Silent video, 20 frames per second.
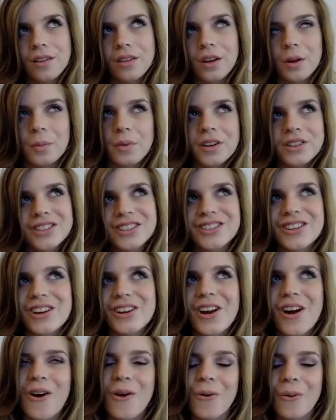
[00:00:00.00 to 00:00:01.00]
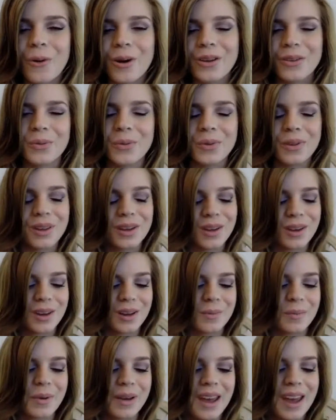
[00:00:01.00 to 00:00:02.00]
Their brushes are not always really
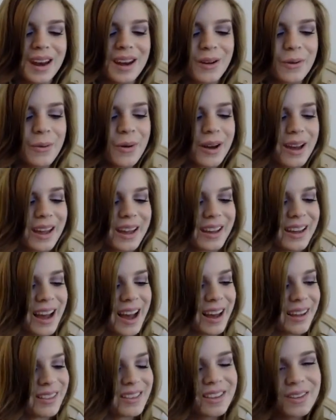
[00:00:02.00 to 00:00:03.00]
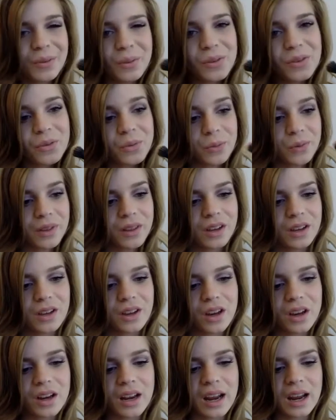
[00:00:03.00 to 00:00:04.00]
good, but anyway, yeah, this one's really
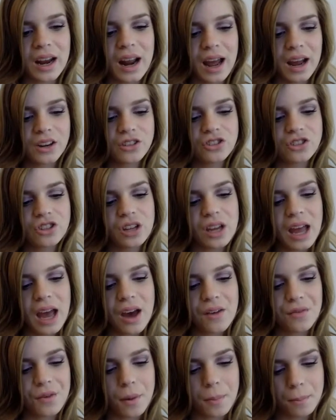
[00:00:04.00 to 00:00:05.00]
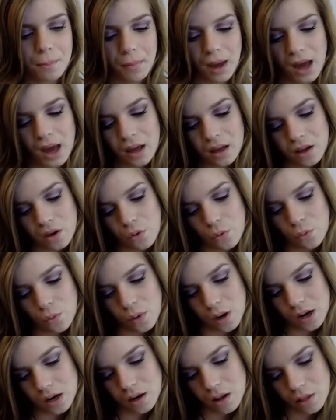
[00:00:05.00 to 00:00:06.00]
good, and I actually have a MAC
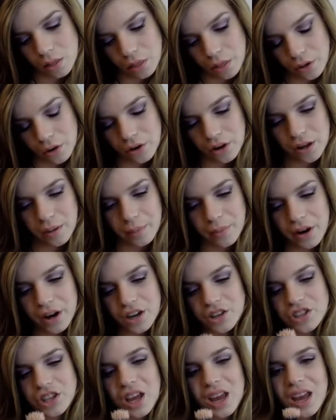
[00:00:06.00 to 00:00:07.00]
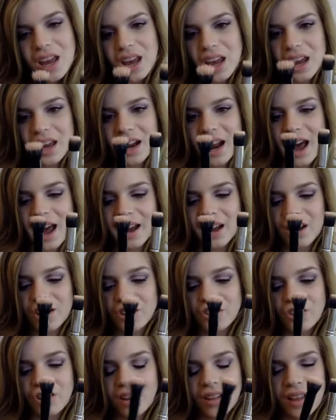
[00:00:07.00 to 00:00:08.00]
one thirty brush, and I
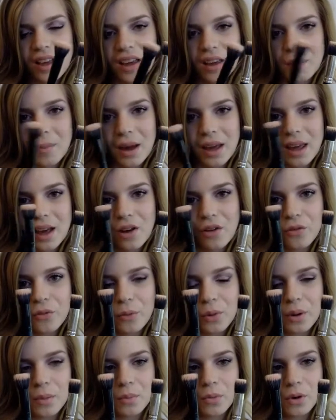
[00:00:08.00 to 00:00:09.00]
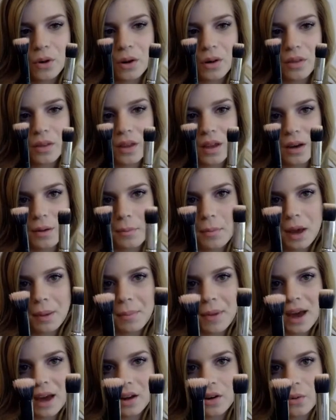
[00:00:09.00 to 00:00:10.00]
actually like my e l f one more than my
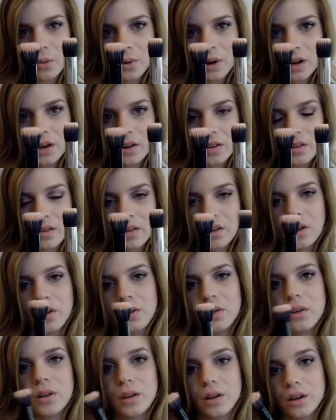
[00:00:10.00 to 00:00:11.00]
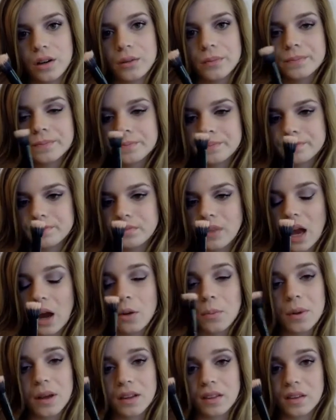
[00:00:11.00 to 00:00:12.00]
MAC one, so, you know, I
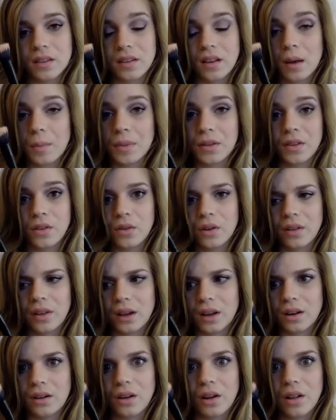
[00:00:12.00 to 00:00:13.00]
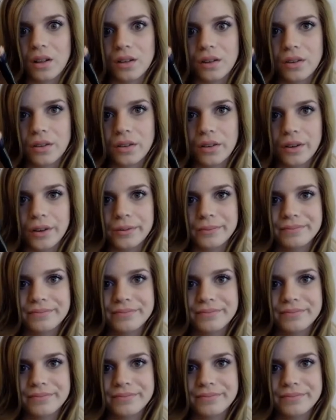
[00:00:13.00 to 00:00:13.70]
would pick this up. It's only like a dollar, so.